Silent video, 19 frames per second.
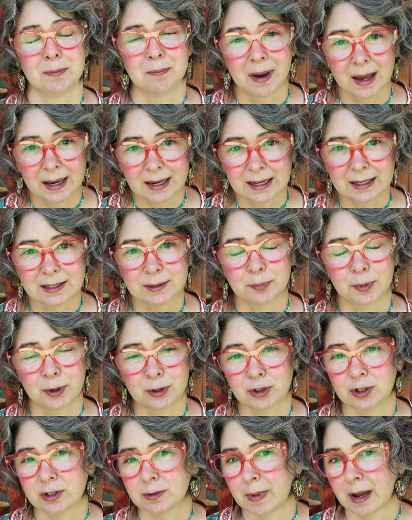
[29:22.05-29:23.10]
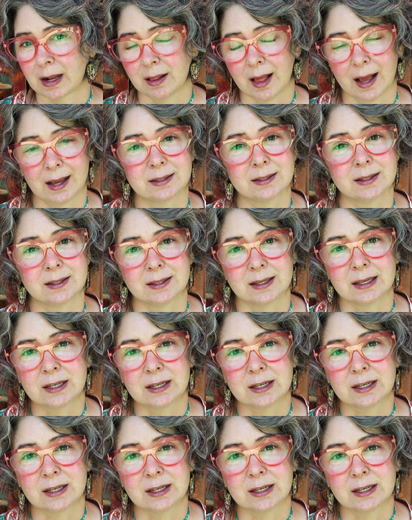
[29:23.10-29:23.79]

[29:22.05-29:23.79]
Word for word: money to purchase my classes.